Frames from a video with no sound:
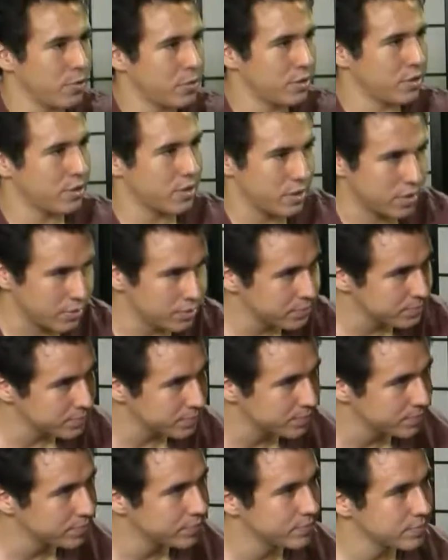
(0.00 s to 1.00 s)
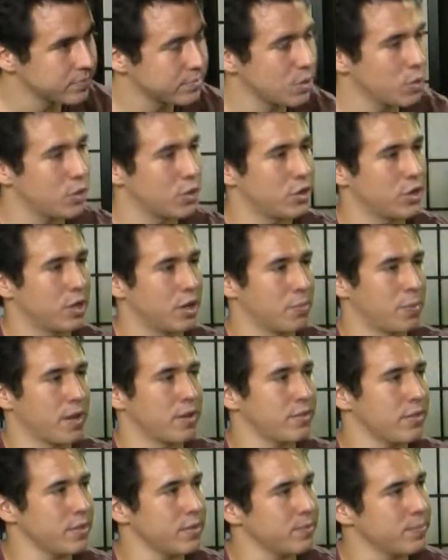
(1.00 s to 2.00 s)
with the
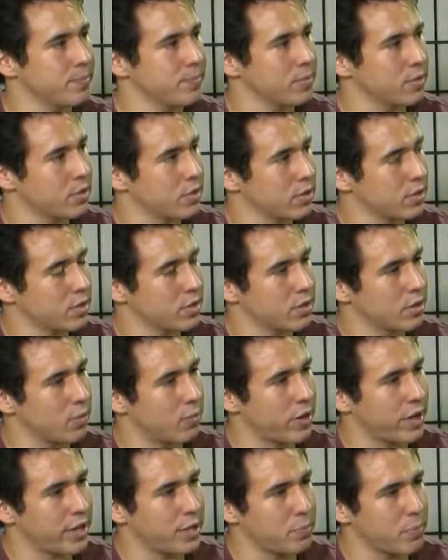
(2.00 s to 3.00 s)
painting? The way you